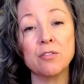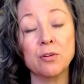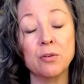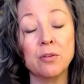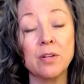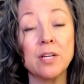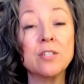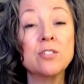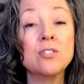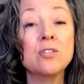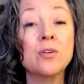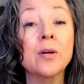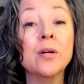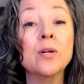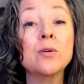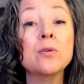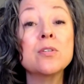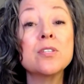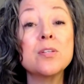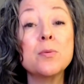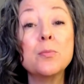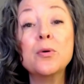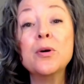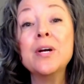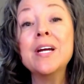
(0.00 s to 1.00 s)
through that, doing
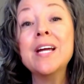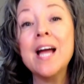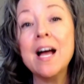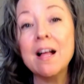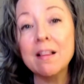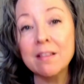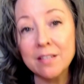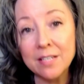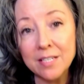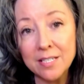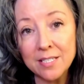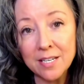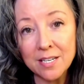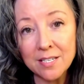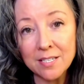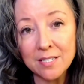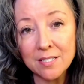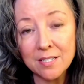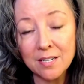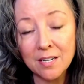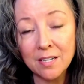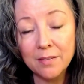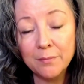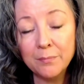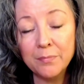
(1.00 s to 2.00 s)
some reality
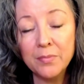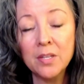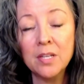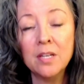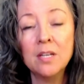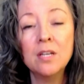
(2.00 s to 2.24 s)
testing,